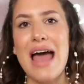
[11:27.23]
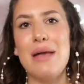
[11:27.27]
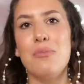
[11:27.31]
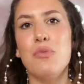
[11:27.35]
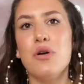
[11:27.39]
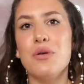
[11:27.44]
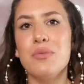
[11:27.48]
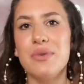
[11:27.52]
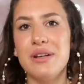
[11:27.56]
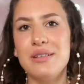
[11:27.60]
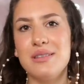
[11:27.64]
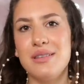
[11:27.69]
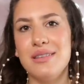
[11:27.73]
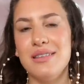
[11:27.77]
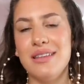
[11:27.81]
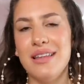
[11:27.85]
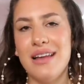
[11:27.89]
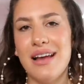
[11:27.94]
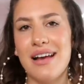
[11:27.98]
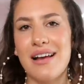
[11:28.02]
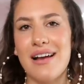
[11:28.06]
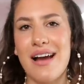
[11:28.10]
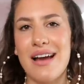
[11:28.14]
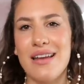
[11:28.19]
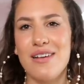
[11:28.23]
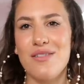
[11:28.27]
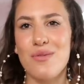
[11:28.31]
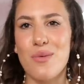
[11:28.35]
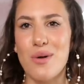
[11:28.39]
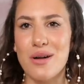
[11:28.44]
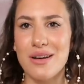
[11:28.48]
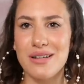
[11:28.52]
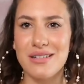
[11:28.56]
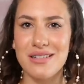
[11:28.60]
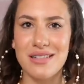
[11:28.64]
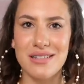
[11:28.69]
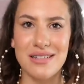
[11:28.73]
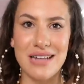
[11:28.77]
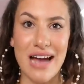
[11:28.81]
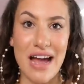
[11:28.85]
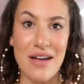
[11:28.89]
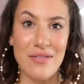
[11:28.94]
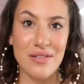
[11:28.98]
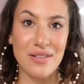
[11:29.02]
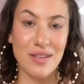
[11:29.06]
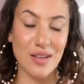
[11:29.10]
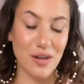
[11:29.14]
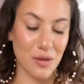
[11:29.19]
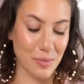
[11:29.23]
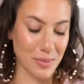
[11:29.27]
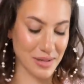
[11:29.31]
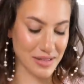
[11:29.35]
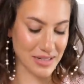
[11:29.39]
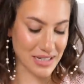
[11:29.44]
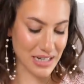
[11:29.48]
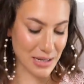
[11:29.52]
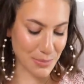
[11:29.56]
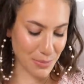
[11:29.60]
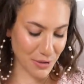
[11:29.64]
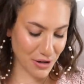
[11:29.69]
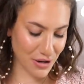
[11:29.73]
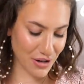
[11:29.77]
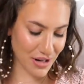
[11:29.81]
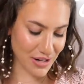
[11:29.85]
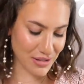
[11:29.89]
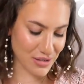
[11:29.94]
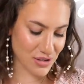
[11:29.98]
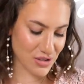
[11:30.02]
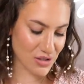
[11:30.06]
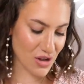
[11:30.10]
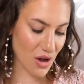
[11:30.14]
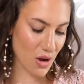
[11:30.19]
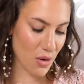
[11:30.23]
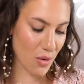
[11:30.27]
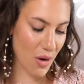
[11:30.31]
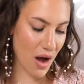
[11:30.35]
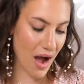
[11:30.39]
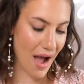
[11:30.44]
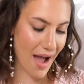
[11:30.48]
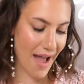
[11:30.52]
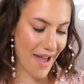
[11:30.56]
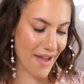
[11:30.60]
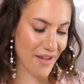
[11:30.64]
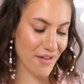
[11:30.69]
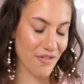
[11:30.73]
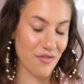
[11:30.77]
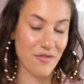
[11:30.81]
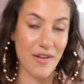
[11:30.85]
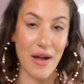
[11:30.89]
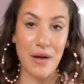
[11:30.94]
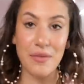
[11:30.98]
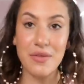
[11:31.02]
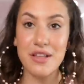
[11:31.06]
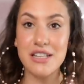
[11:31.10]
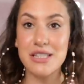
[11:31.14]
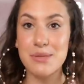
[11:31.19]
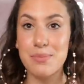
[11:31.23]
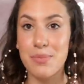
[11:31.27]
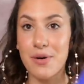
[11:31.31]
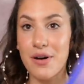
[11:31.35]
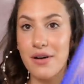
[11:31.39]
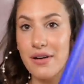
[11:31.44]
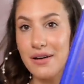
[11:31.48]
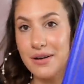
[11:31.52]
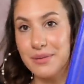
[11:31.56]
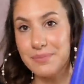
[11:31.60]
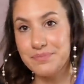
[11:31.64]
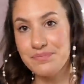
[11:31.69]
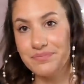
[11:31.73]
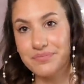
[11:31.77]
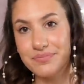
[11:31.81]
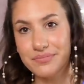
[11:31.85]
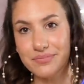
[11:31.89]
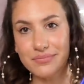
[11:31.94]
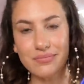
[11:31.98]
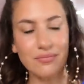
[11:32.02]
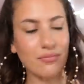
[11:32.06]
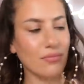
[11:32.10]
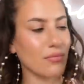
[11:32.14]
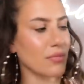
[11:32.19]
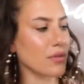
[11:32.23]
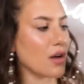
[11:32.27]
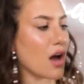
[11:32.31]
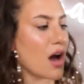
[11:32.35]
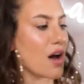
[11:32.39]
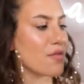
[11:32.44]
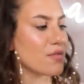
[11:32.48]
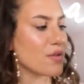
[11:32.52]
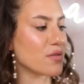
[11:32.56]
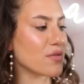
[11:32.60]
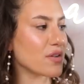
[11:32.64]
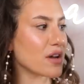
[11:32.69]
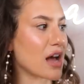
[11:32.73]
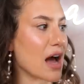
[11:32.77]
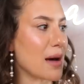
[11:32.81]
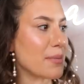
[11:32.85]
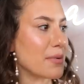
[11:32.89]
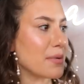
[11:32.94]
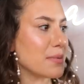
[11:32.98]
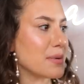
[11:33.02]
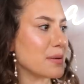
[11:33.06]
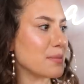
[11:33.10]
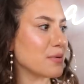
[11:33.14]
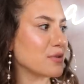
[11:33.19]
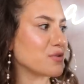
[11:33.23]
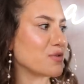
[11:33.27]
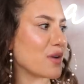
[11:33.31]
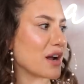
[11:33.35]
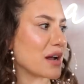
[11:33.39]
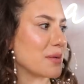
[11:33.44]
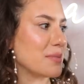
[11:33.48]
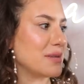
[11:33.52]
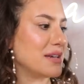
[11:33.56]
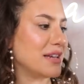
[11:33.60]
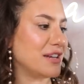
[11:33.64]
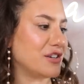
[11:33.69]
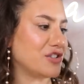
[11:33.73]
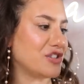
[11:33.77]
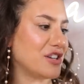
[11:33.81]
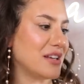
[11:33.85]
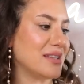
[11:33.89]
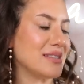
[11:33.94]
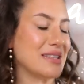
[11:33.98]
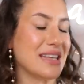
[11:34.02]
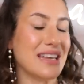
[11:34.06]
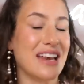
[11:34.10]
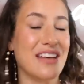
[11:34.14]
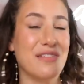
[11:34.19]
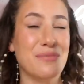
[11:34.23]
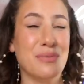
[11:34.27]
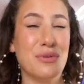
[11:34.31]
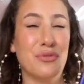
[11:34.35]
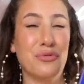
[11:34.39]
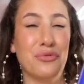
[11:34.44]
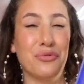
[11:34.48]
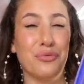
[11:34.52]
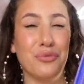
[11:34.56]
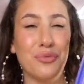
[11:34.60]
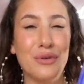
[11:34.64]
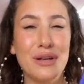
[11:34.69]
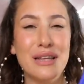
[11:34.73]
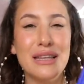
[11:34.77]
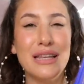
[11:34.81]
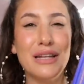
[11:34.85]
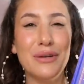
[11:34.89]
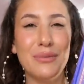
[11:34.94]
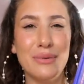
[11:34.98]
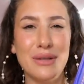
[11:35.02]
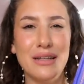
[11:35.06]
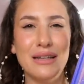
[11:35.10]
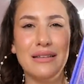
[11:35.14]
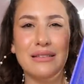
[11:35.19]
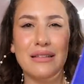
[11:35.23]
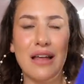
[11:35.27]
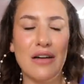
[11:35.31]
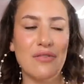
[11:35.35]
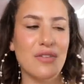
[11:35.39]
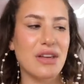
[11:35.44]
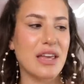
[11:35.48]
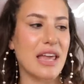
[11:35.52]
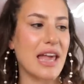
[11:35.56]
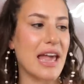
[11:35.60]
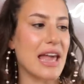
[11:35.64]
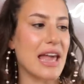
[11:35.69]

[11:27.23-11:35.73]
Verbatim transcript: And more recently, I kind of wanted to dive a little bit deeper. And so I found this book off of a couple people's recommendations and I've been really, really loving